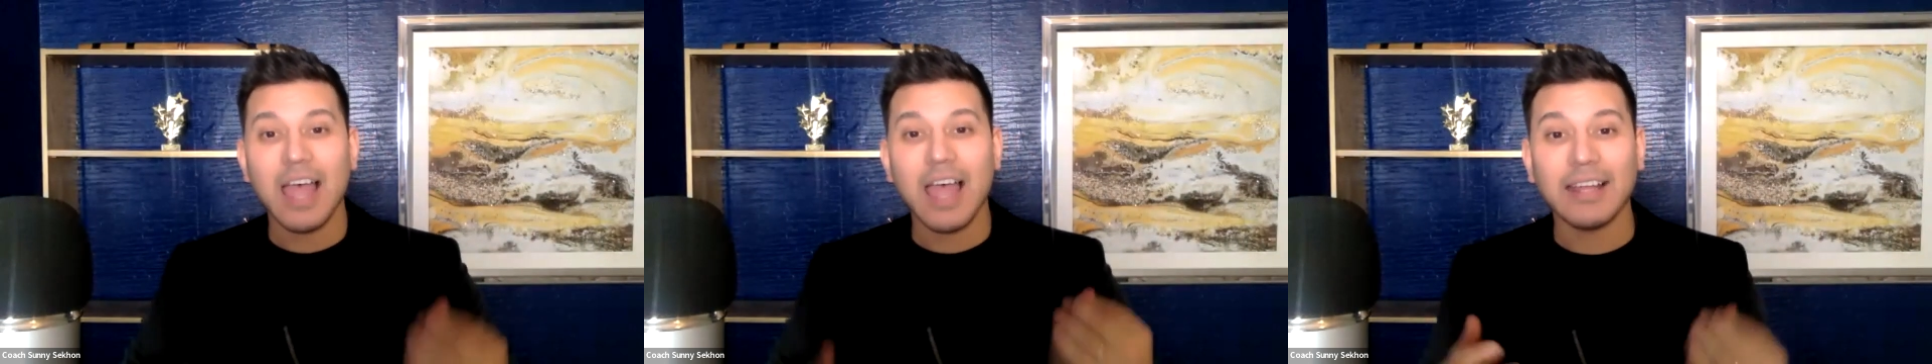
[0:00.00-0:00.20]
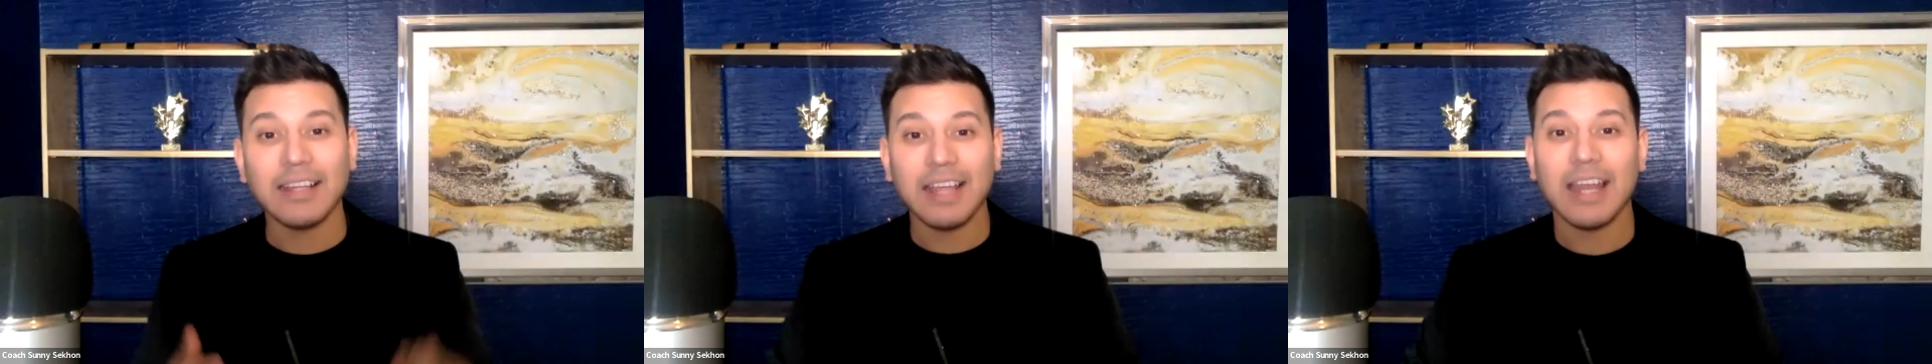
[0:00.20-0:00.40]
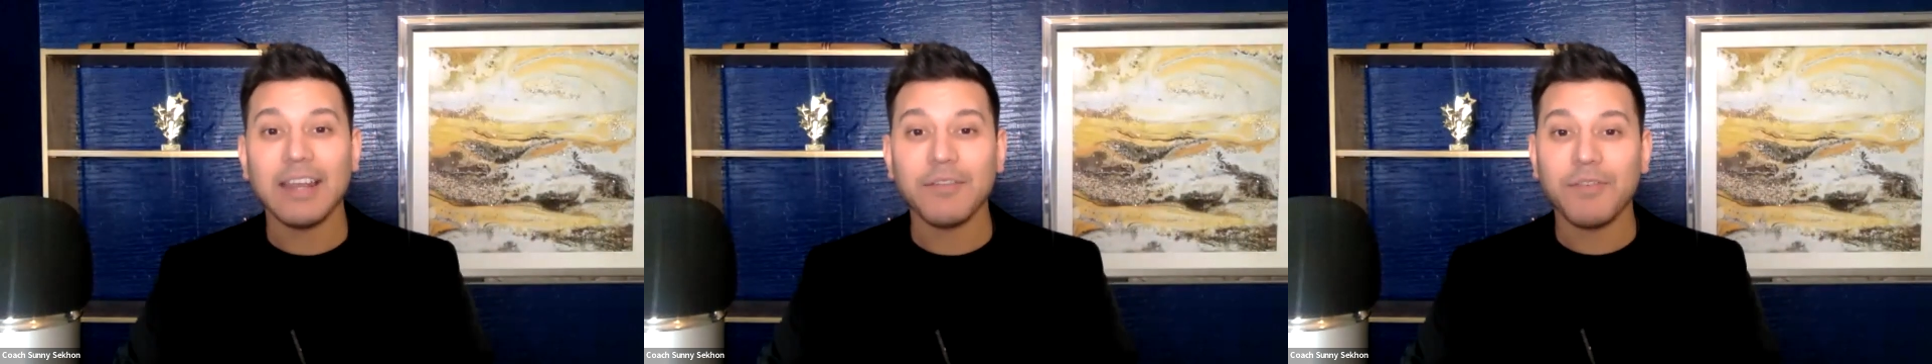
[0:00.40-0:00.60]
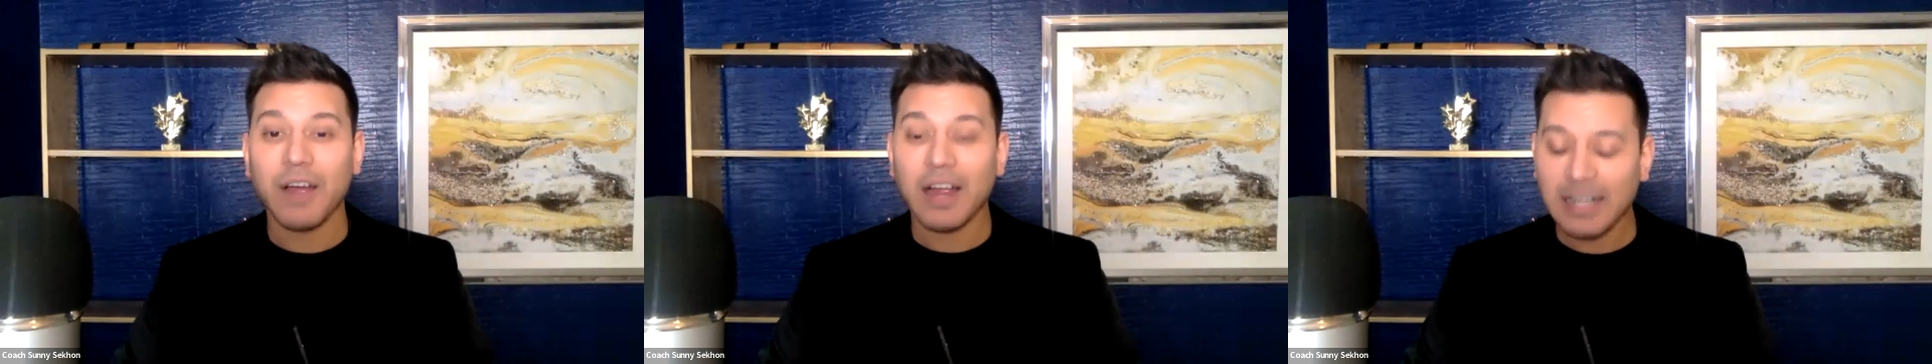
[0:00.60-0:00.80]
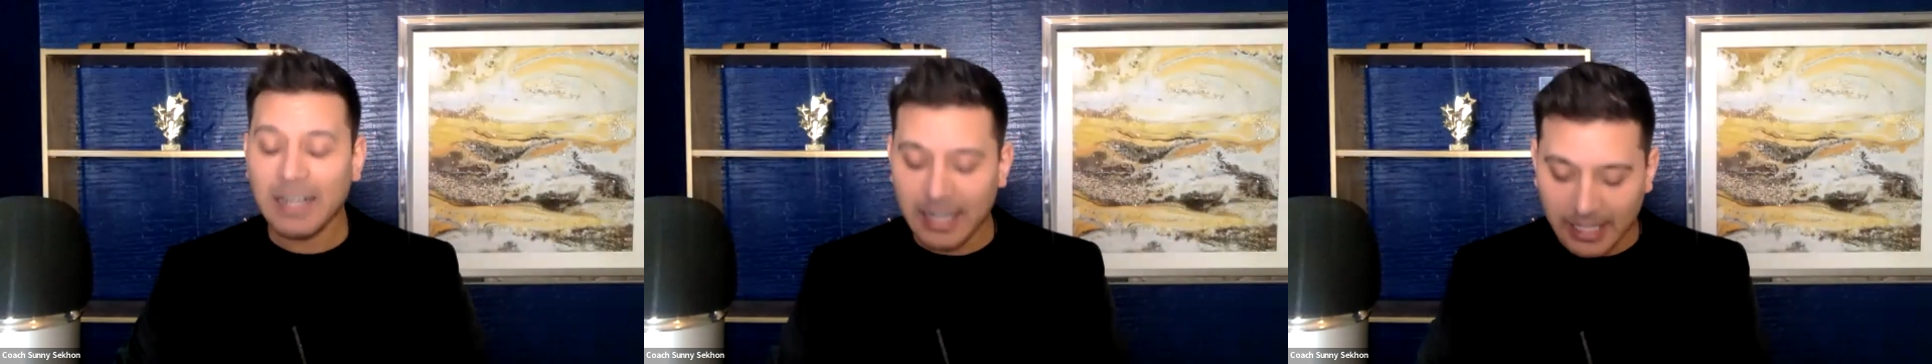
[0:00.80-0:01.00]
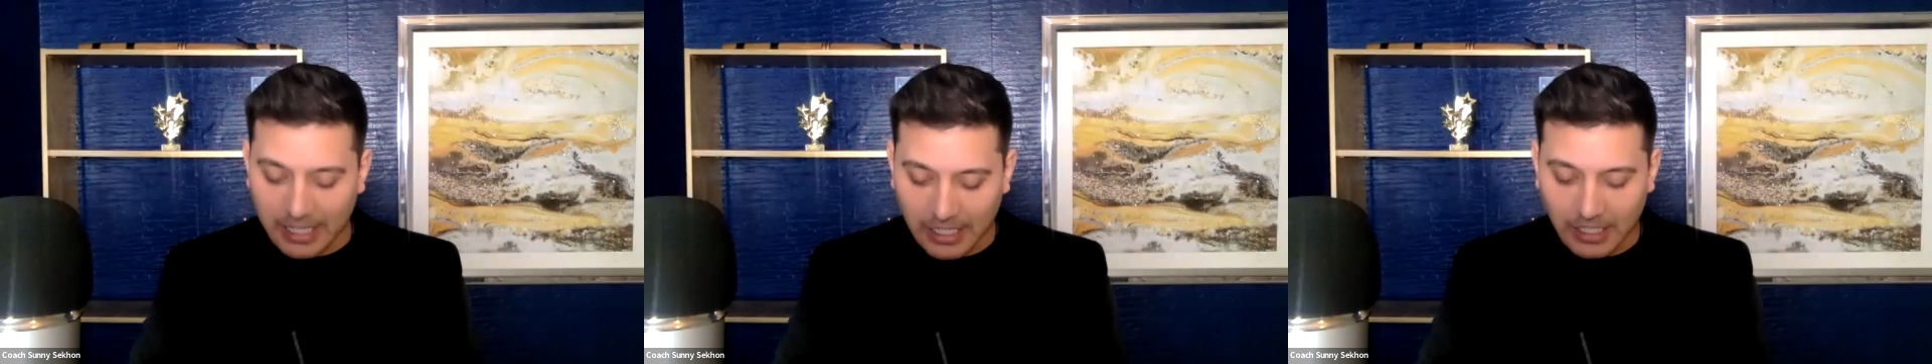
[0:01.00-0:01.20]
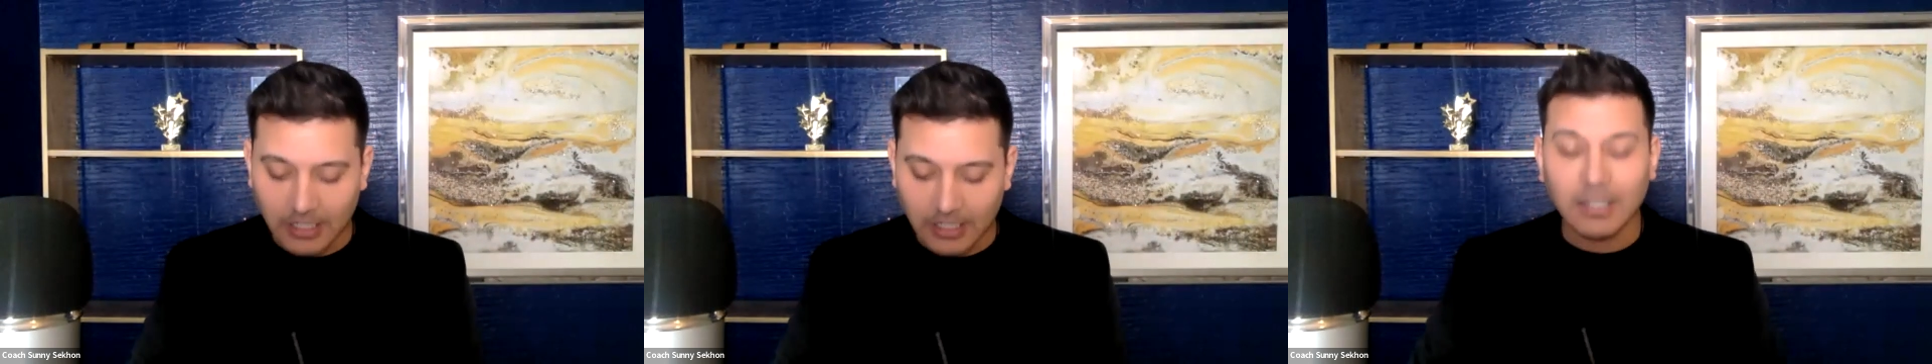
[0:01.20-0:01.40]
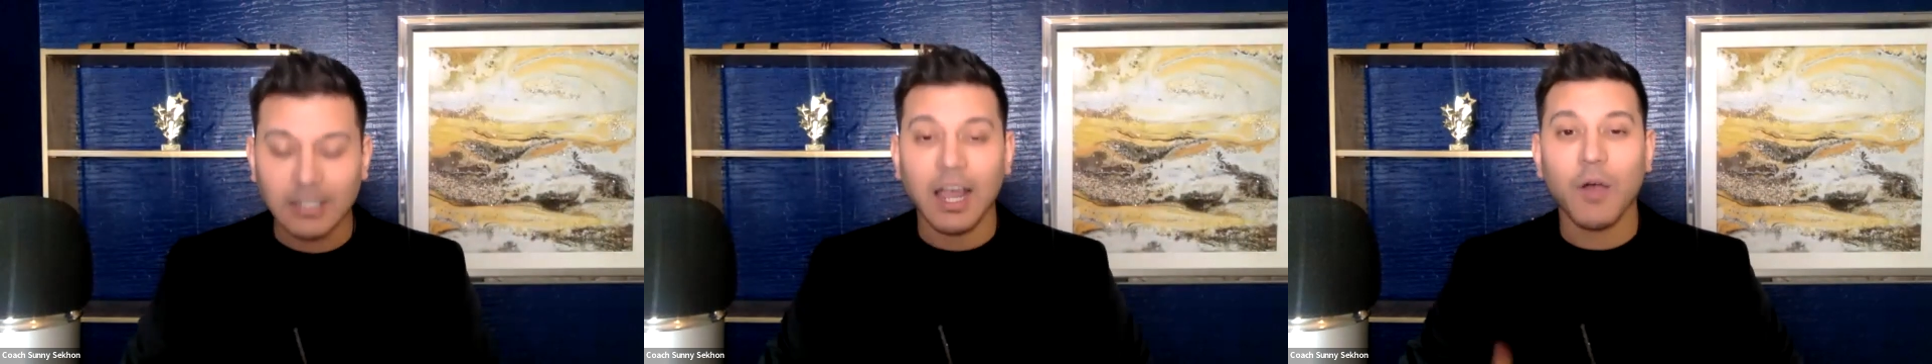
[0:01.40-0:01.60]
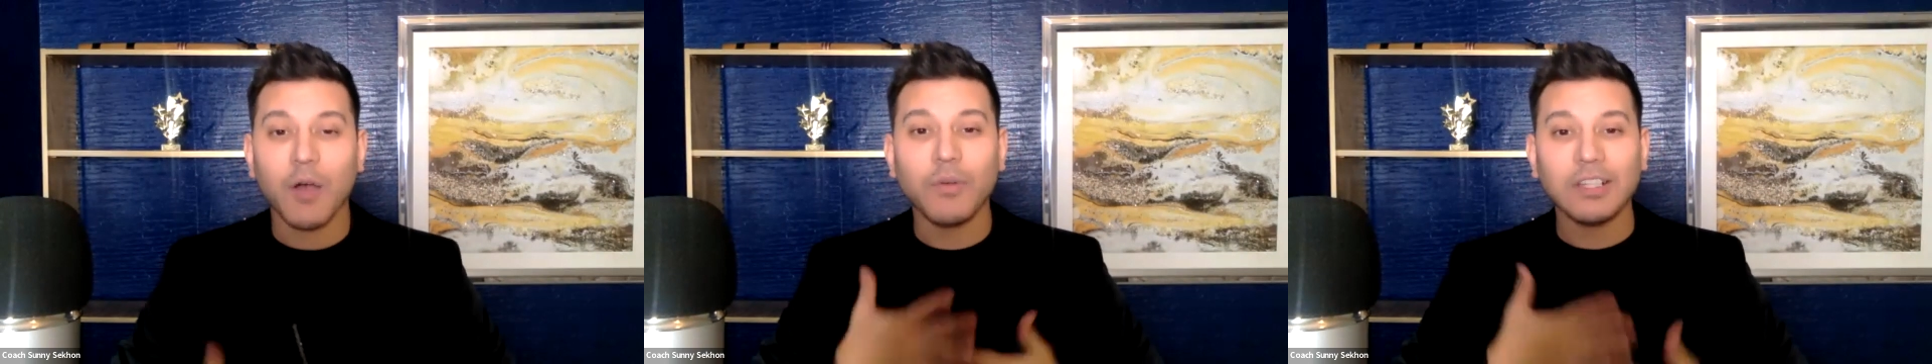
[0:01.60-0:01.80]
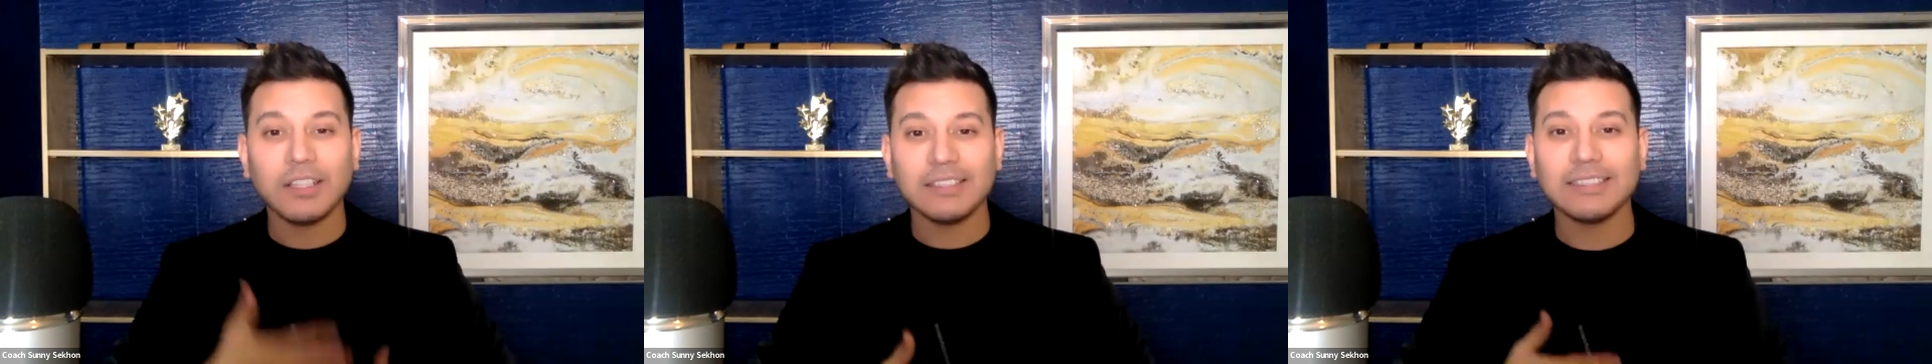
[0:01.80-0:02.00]
And then finally, I
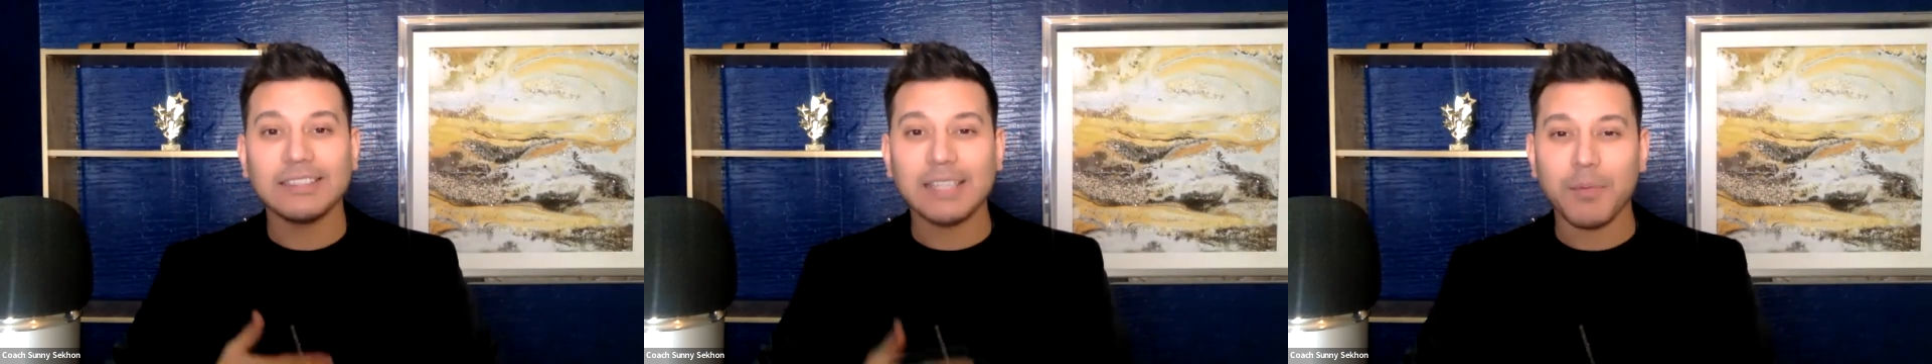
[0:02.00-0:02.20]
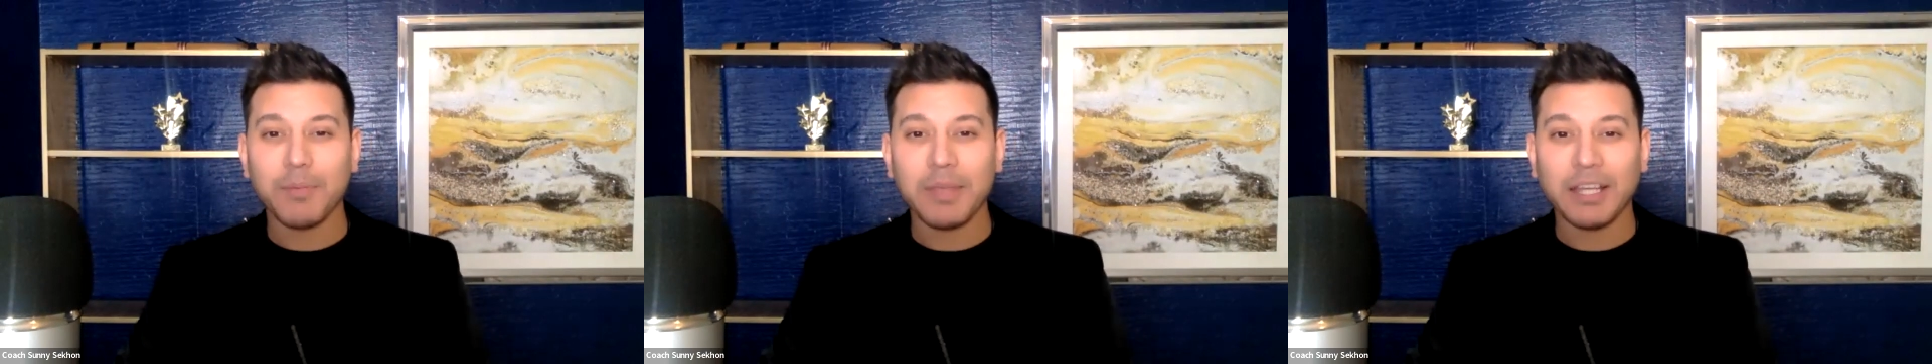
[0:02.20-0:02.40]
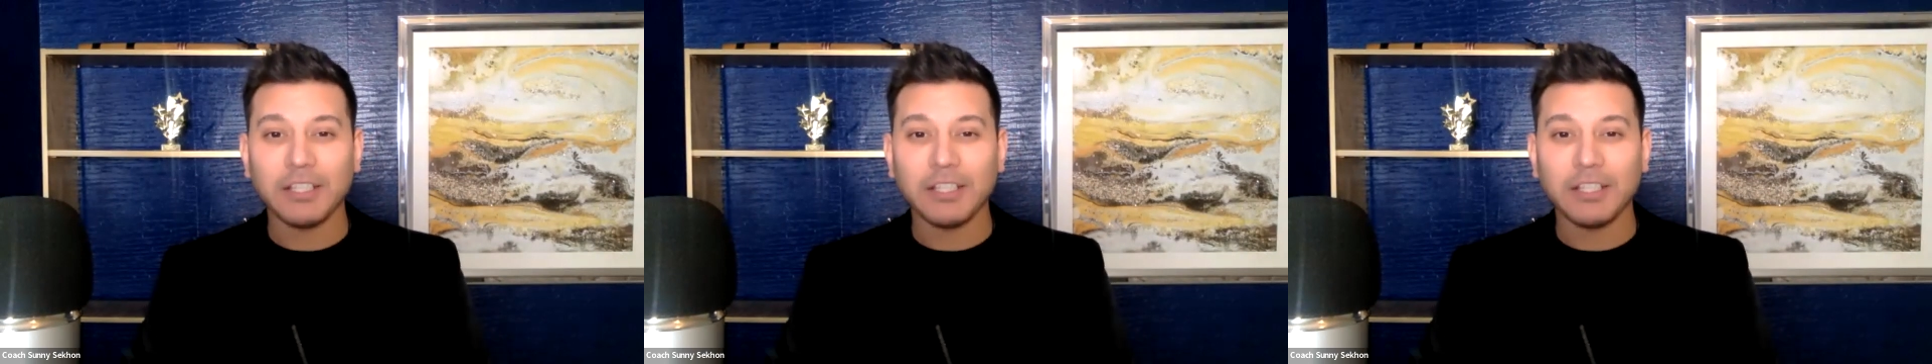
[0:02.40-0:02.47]
want you to step